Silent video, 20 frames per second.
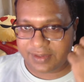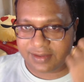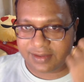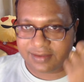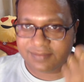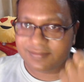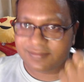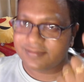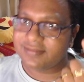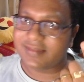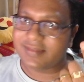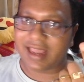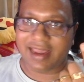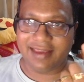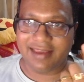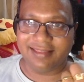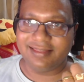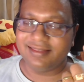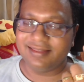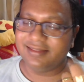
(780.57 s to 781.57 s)
I
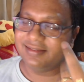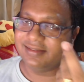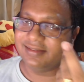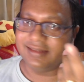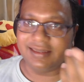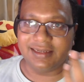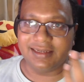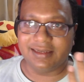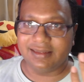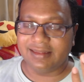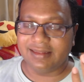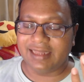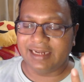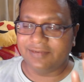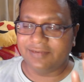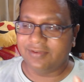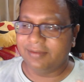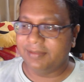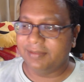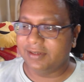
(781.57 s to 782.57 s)
think that will be
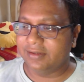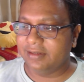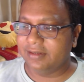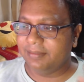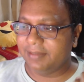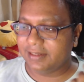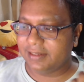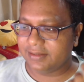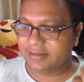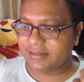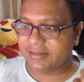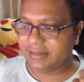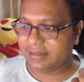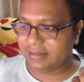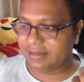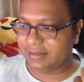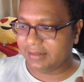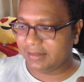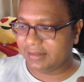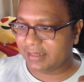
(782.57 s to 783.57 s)
good, because in
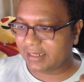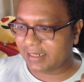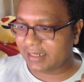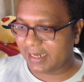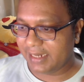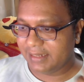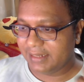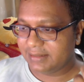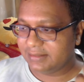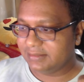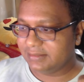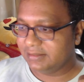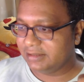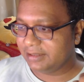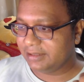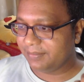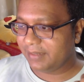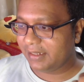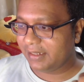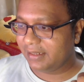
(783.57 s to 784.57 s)
that 8
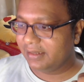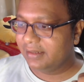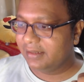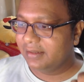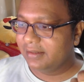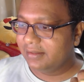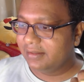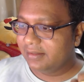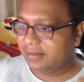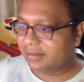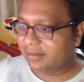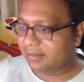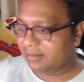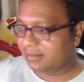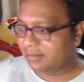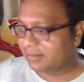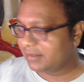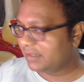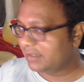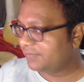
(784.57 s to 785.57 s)
GB
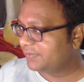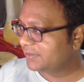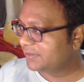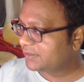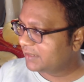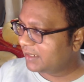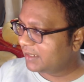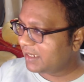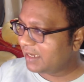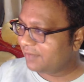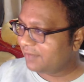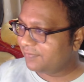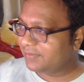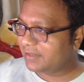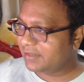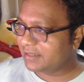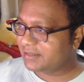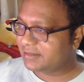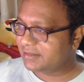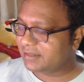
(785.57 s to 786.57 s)
graphics card I have
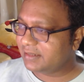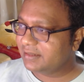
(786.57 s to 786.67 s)
tested.